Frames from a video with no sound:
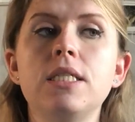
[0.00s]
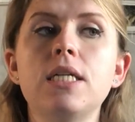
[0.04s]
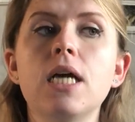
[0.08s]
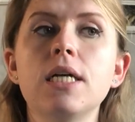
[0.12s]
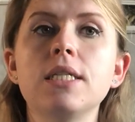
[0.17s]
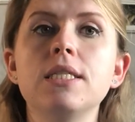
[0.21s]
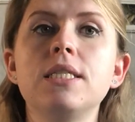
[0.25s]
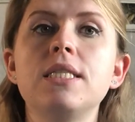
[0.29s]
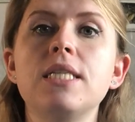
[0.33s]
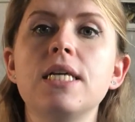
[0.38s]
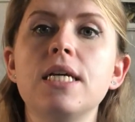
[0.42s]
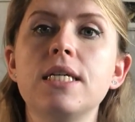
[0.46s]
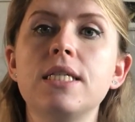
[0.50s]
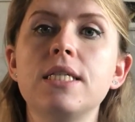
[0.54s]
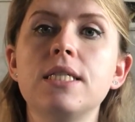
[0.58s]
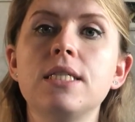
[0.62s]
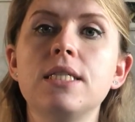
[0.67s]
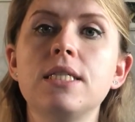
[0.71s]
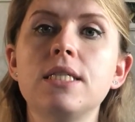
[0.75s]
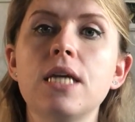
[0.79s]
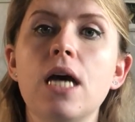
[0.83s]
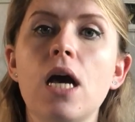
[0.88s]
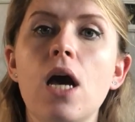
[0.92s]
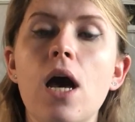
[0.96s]
Does
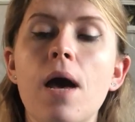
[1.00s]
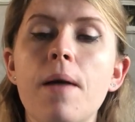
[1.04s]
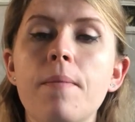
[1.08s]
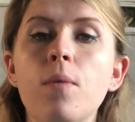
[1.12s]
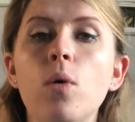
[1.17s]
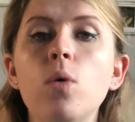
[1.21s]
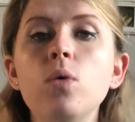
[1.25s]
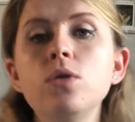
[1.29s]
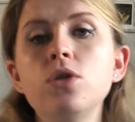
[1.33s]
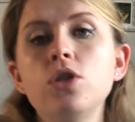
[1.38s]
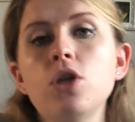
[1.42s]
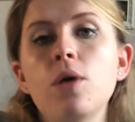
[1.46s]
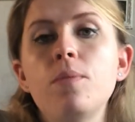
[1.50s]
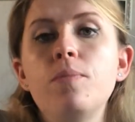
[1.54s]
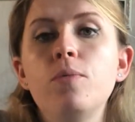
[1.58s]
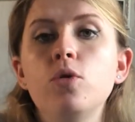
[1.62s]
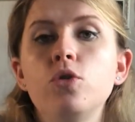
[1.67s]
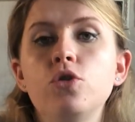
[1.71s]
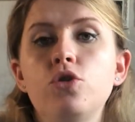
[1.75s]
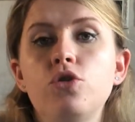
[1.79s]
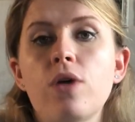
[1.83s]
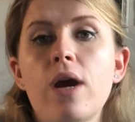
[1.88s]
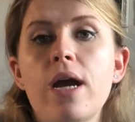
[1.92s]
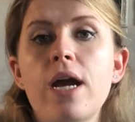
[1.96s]
this also
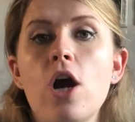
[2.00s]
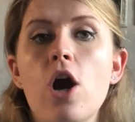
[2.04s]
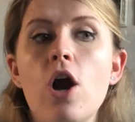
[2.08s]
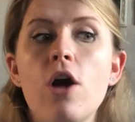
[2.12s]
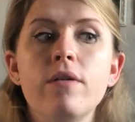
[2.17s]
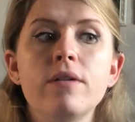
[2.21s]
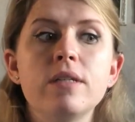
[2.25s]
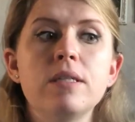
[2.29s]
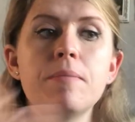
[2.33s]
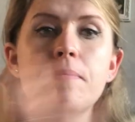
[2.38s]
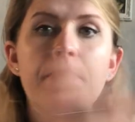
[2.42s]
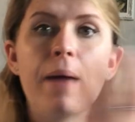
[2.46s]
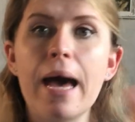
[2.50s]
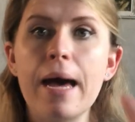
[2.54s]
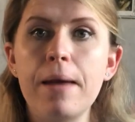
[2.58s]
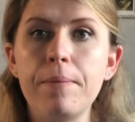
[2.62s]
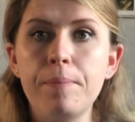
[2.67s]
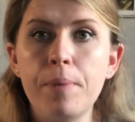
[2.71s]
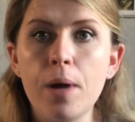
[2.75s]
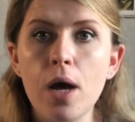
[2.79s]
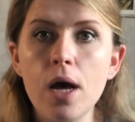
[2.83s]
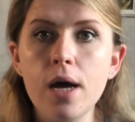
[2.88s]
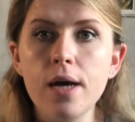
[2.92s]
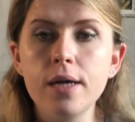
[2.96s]
portray her as a
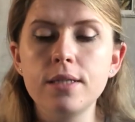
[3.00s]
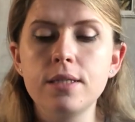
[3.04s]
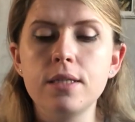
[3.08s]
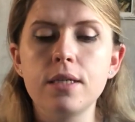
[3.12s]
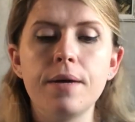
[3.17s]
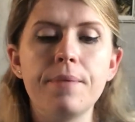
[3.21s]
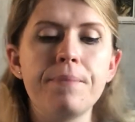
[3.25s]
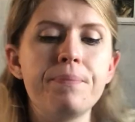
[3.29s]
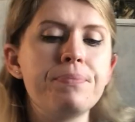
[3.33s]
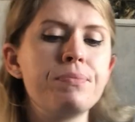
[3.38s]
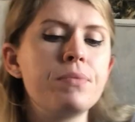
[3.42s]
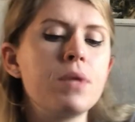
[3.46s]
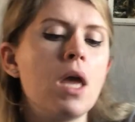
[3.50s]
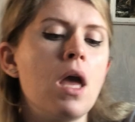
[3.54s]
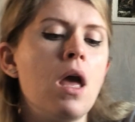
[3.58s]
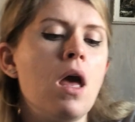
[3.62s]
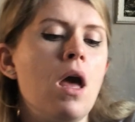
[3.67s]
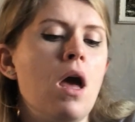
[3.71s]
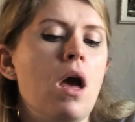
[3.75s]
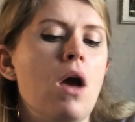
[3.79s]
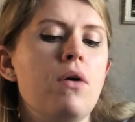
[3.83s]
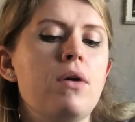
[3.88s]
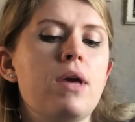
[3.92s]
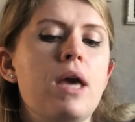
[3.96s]
bad person?
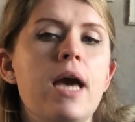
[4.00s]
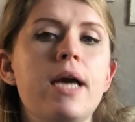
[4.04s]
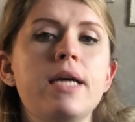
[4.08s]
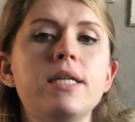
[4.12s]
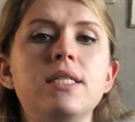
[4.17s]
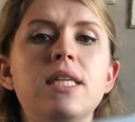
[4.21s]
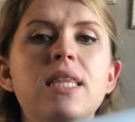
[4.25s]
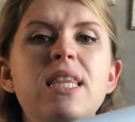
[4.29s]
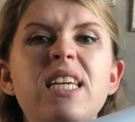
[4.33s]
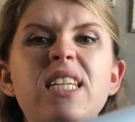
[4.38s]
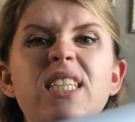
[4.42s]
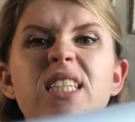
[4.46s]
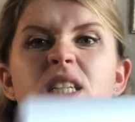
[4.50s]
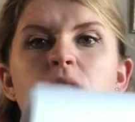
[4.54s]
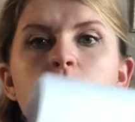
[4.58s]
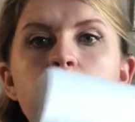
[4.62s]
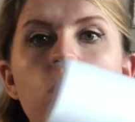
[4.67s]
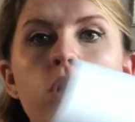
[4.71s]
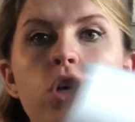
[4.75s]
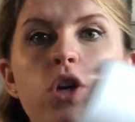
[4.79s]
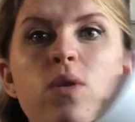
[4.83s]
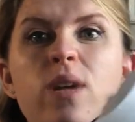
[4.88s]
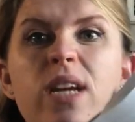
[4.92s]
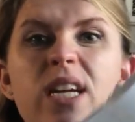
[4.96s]
Okay, so this is
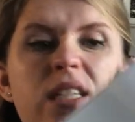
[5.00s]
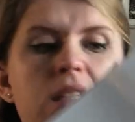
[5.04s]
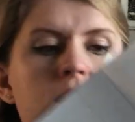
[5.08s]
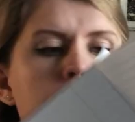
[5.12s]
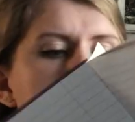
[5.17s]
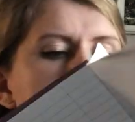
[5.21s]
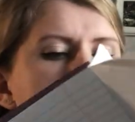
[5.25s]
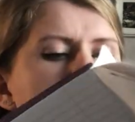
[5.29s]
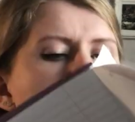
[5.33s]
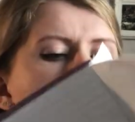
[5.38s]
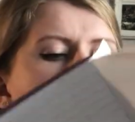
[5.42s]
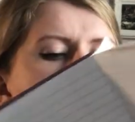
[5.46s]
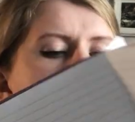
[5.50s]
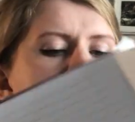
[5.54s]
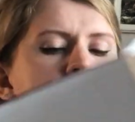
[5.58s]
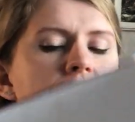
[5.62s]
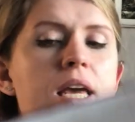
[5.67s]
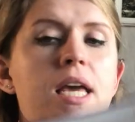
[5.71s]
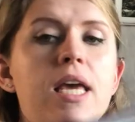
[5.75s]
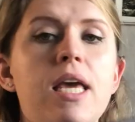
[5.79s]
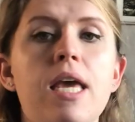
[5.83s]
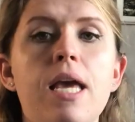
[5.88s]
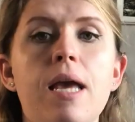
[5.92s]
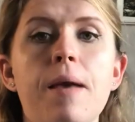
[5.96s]
what you need to start
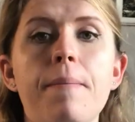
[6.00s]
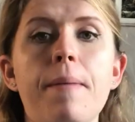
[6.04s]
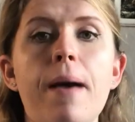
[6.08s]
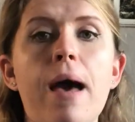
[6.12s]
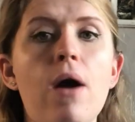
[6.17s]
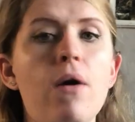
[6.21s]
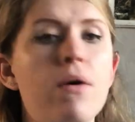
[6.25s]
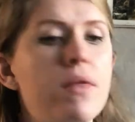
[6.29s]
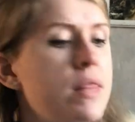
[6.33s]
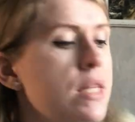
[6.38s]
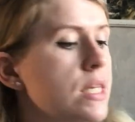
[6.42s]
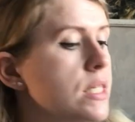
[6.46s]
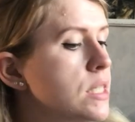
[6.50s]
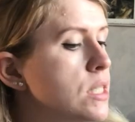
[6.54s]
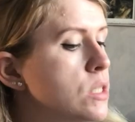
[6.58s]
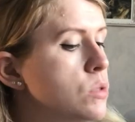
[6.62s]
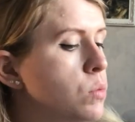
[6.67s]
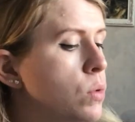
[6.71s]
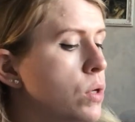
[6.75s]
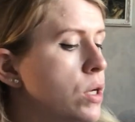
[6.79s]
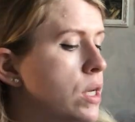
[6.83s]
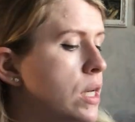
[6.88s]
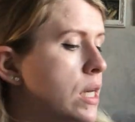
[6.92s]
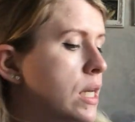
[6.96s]
thinking about, and this is
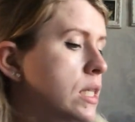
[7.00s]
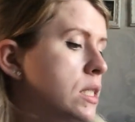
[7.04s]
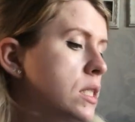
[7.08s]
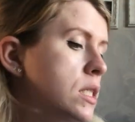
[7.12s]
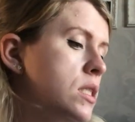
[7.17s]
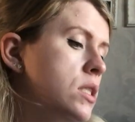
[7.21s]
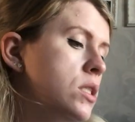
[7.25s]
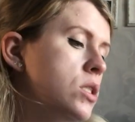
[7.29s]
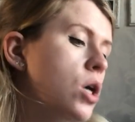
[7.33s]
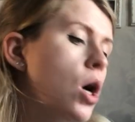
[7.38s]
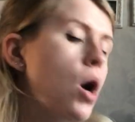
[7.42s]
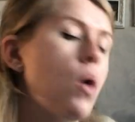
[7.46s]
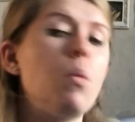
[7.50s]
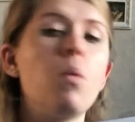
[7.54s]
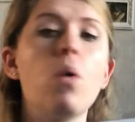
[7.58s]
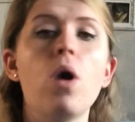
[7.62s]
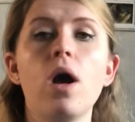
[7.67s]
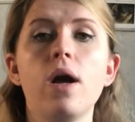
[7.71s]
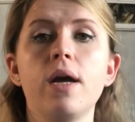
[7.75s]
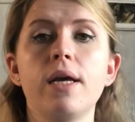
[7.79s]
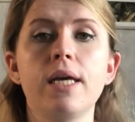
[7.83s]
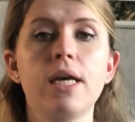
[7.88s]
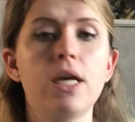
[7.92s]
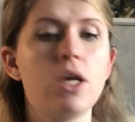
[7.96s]
what you need to start
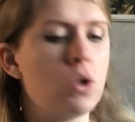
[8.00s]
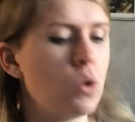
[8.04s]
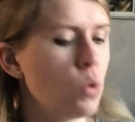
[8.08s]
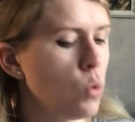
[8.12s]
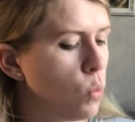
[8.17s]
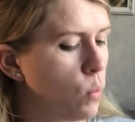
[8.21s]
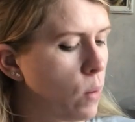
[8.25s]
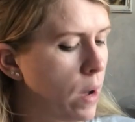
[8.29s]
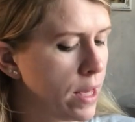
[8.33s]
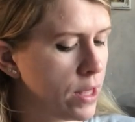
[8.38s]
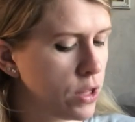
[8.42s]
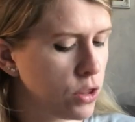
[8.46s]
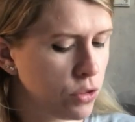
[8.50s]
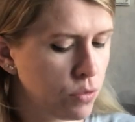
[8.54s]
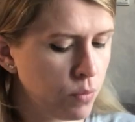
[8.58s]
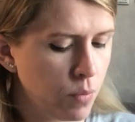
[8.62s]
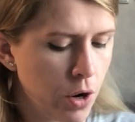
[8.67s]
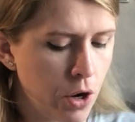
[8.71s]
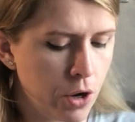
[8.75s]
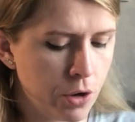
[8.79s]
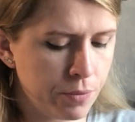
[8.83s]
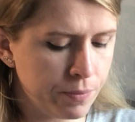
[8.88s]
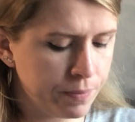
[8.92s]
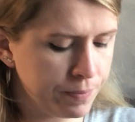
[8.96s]
working your way
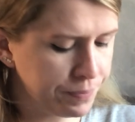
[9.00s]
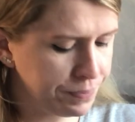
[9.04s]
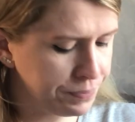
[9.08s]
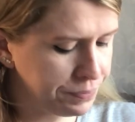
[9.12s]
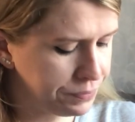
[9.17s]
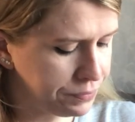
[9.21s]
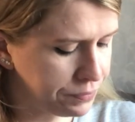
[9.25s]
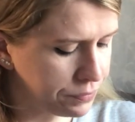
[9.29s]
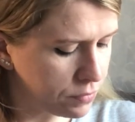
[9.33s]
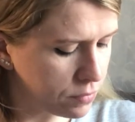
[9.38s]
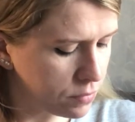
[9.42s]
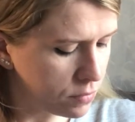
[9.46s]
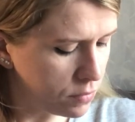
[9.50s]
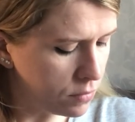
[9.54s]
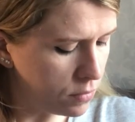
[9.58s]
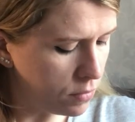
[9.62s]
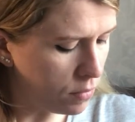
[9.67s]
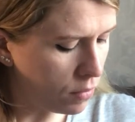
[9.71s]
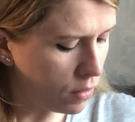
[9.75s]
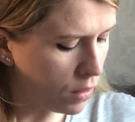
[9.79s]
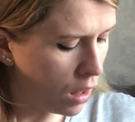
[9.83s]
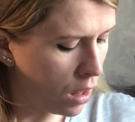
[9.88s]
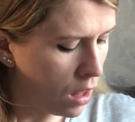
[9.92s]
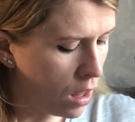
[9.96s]
through.
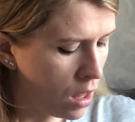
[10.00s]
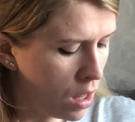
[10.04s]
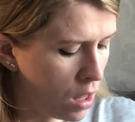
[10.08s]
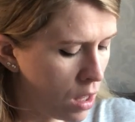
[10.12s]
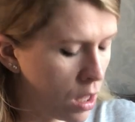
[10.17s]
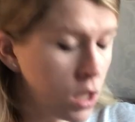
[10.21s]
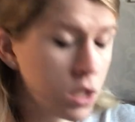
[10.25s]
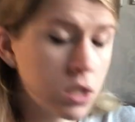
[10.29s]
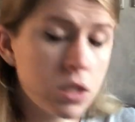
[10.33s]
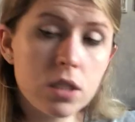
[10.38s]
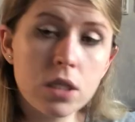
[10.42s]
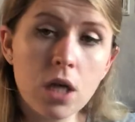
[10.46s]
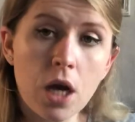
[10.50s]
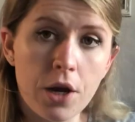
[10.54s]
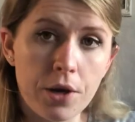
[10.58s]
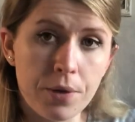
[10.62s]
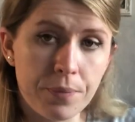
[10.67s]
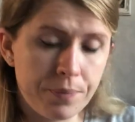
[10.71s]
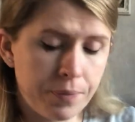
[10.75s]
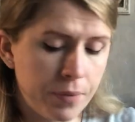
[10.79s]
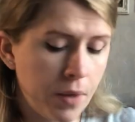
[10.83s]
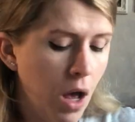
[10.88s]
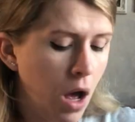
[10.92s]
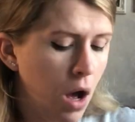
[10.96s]
So,
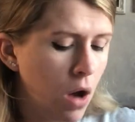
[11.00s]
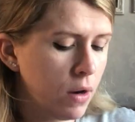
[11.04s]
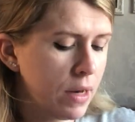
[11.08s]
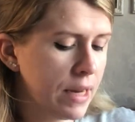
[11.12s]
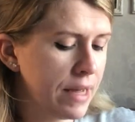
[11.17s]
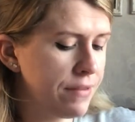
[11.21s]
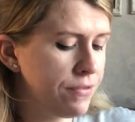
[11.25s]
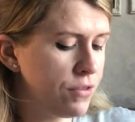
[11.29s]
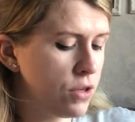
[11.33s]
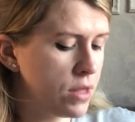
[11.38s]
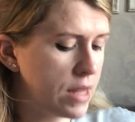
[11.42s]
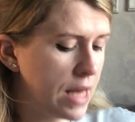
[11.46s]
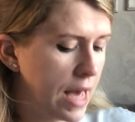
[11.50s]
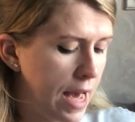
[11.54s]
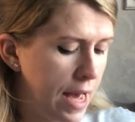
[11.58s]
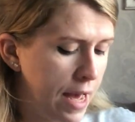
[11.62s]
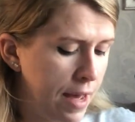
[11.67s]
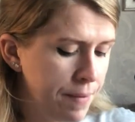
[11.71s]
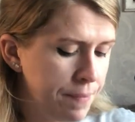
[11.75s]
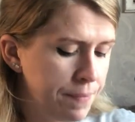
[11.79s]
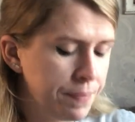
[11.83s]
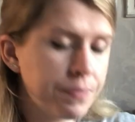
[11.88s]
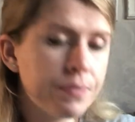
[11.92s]
I'll leave you there.